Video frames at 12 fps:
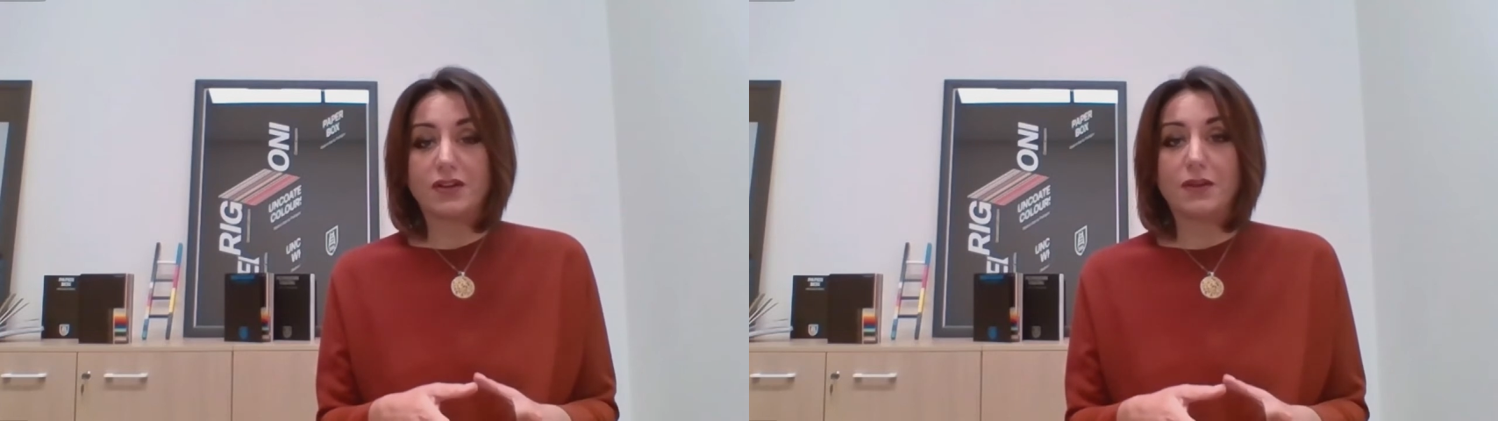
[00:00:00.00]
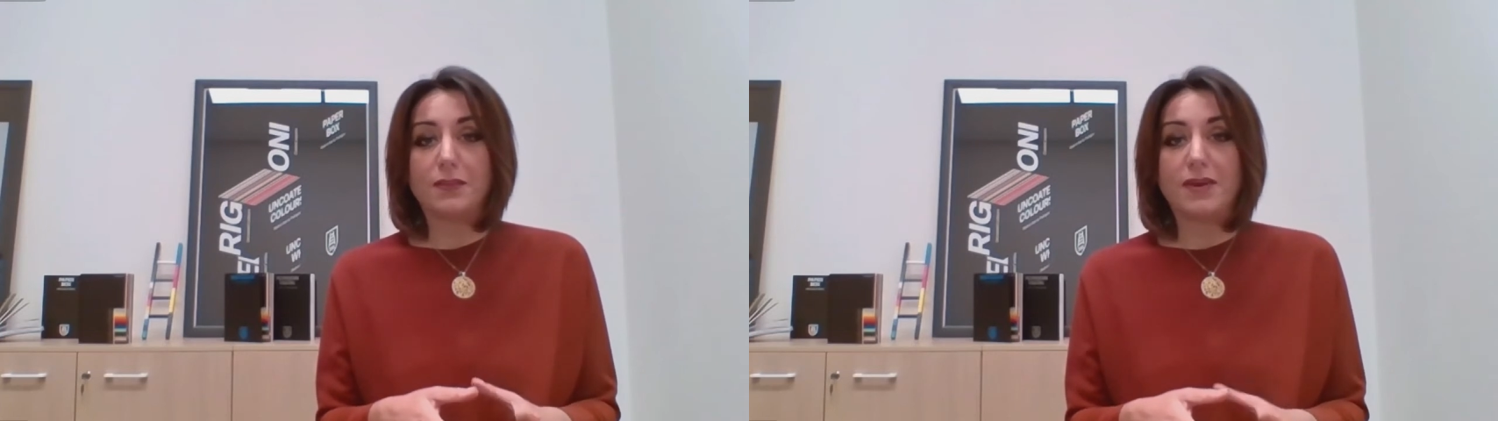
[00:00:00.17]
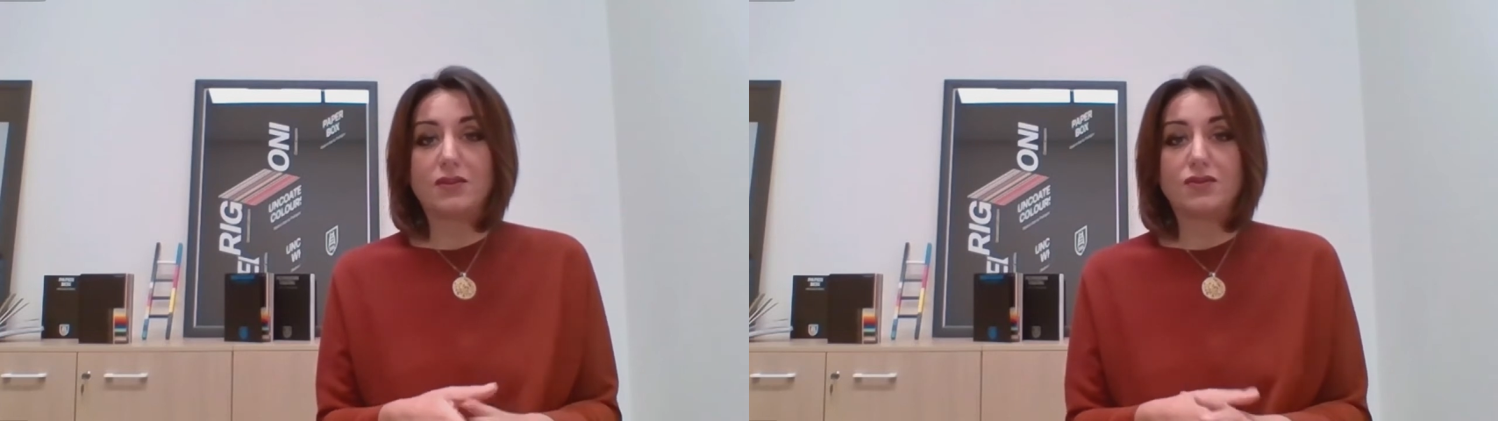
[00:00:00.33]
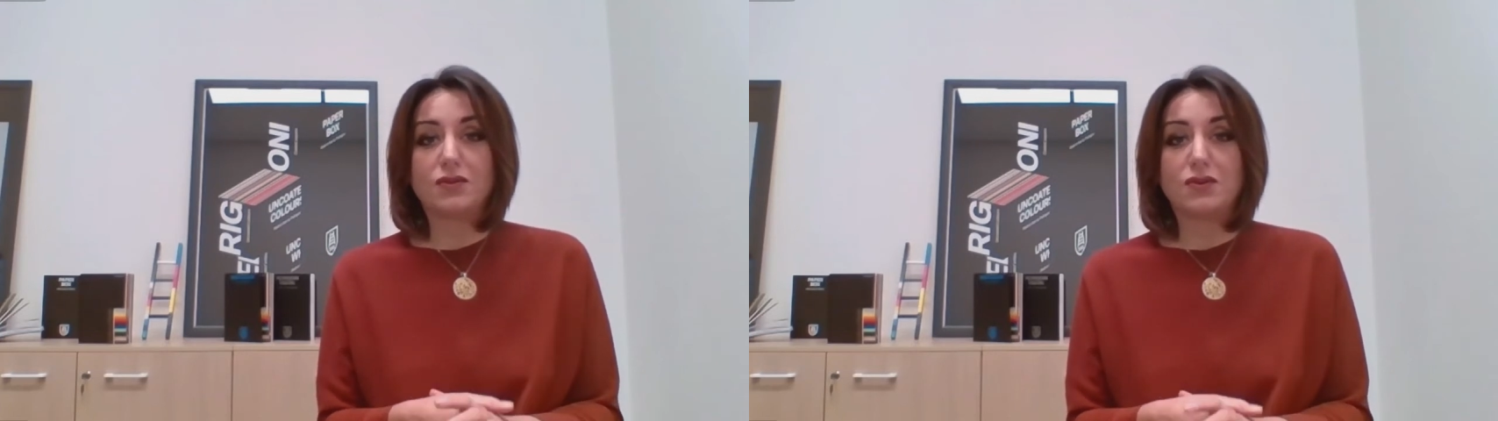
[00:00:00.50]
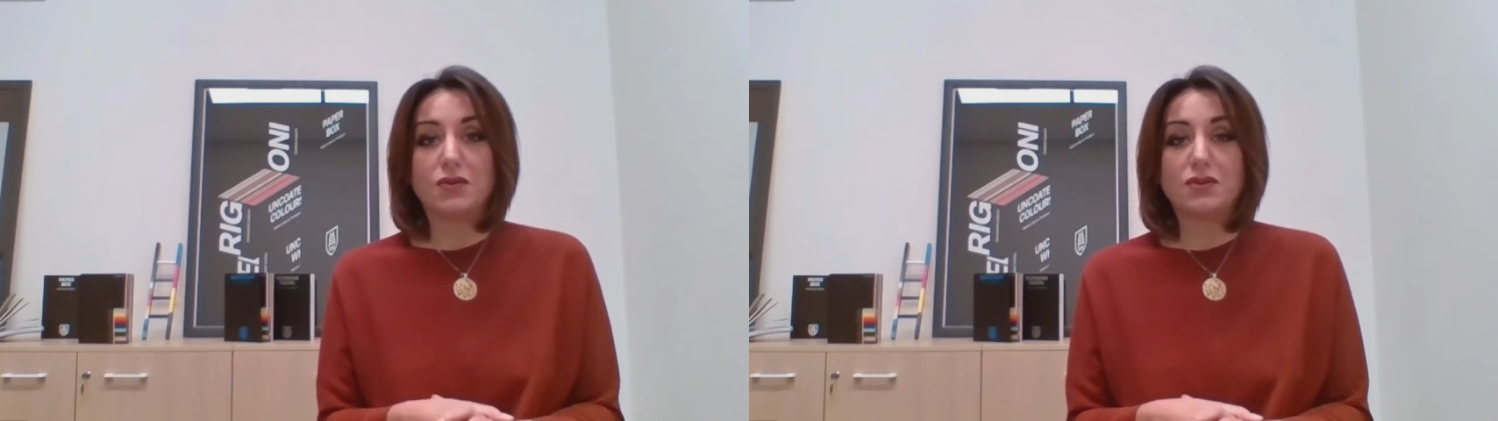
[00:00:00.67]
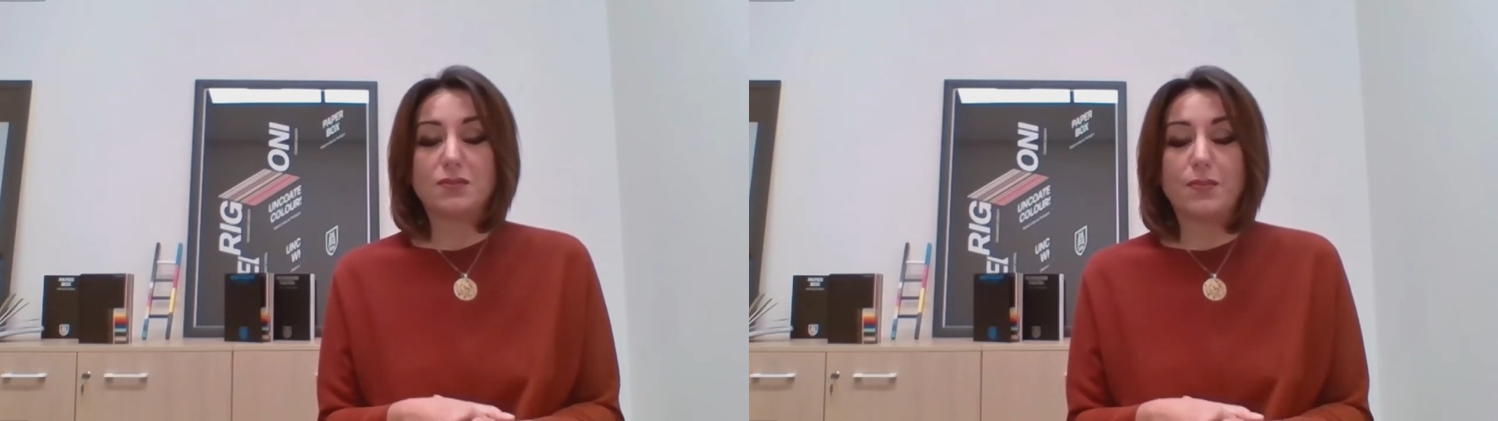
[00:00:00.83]
going to be
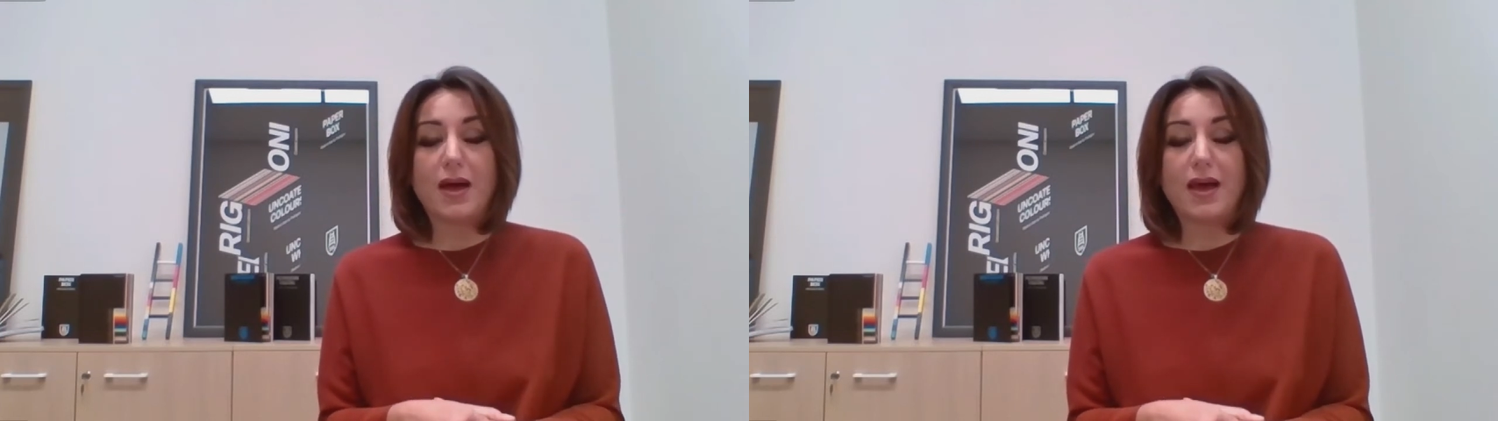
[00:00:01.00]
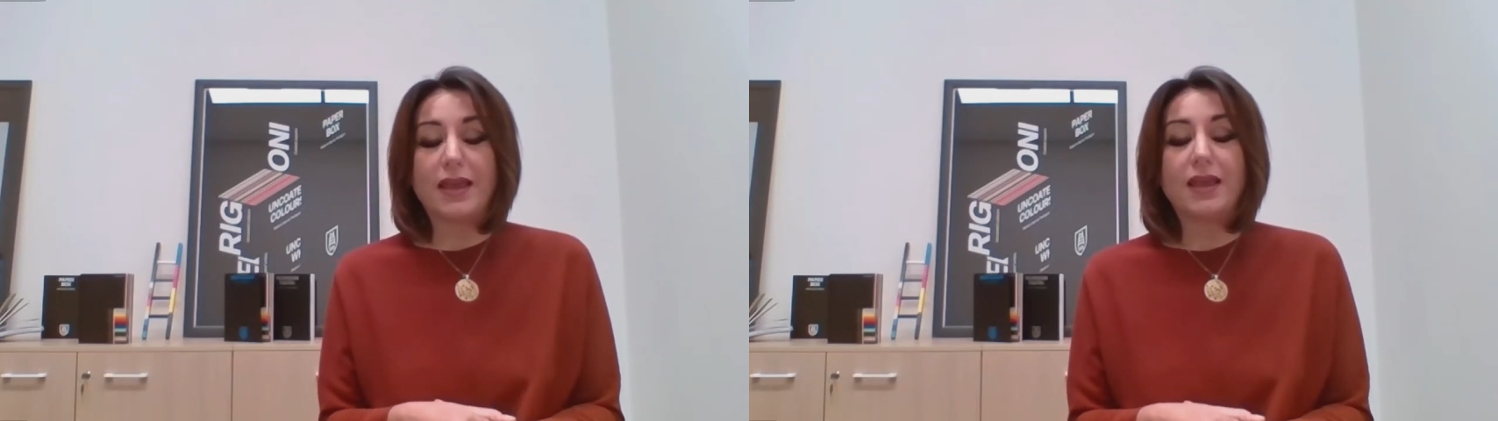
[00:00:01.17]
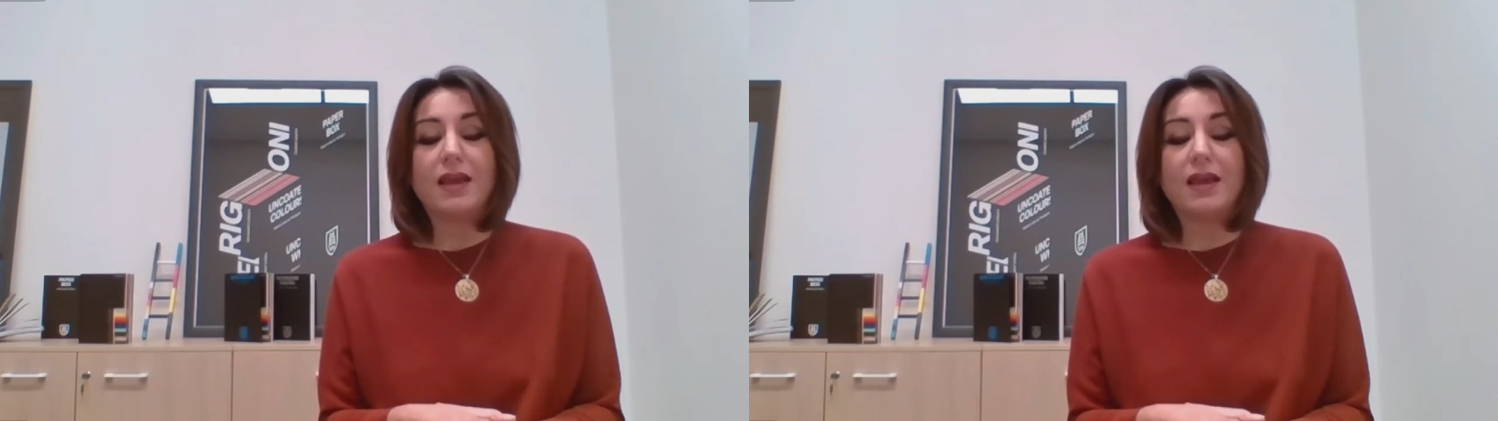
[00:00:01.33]
introduced by